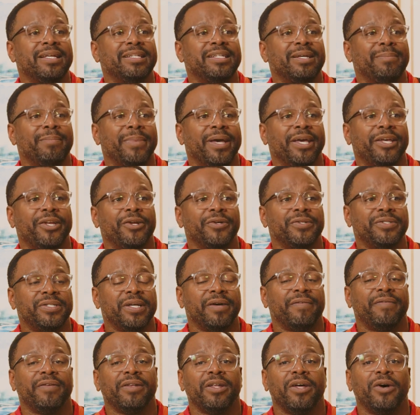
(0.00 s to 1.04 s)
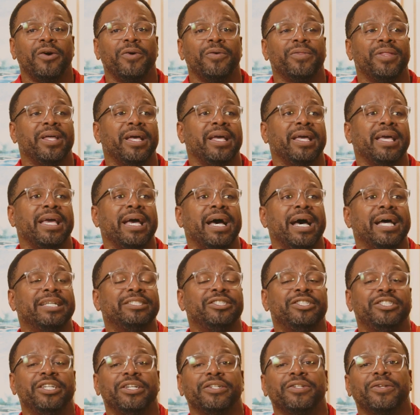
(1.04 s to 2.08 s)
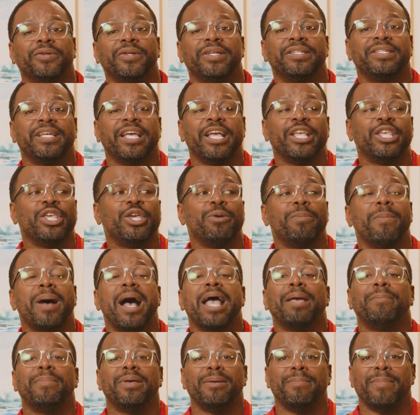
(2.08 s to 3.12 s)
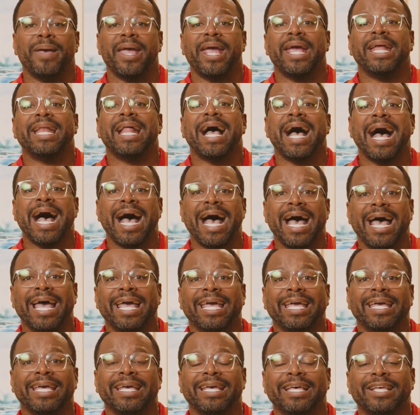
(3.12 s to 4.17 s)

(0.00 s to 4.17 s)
to make yourself low, that God's gentleness in you might be made high